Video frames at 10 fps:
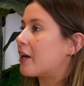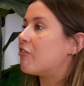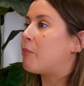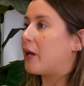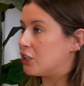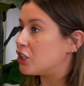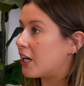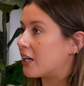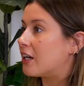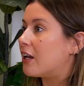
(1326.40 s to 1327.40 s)
kind of
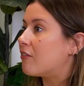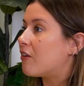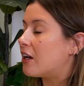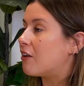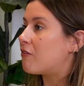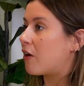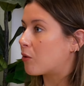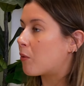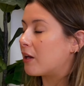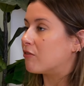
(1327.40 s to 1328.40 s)
pitching and it felt
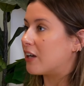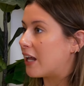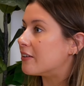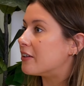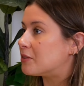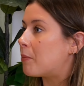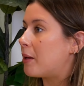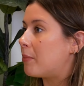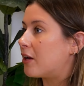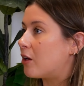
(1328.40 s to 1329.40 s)
quite relentless?
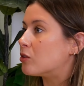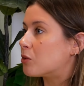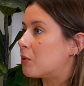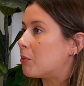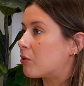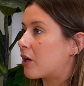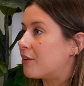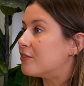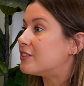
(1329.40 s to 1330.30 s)
Maybe I know some people kind of